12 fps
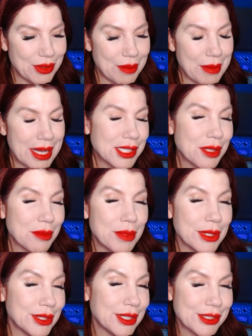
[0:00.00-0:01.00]
imagine
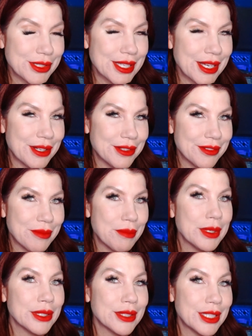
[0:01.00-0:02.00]
building yourself,
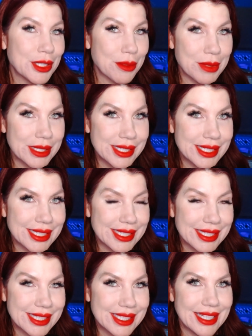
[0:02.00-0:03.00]
building your
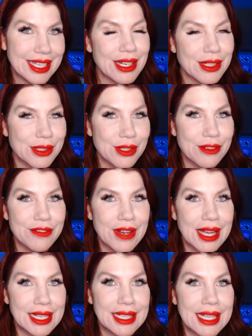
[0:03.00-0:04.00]
business, and also
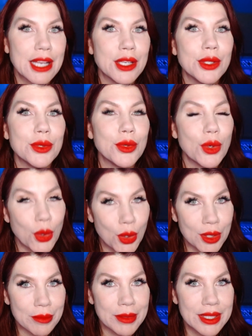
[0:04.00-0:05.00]
finding that new
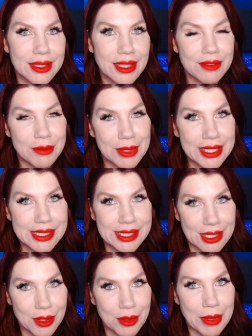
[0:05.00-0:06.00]
norm of being a
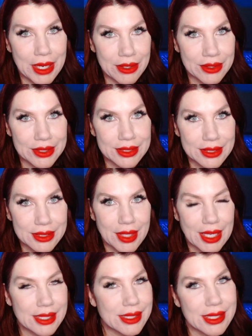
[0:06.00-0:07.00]
single parent.
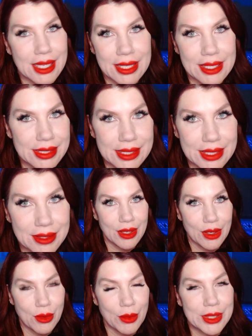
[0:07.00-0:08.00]
It's not easy.
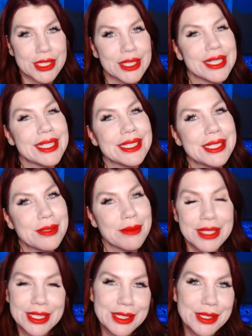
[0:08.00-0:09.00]
Which leads
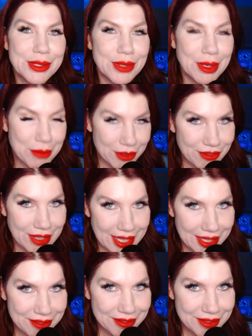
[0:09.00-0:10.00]
me to number five.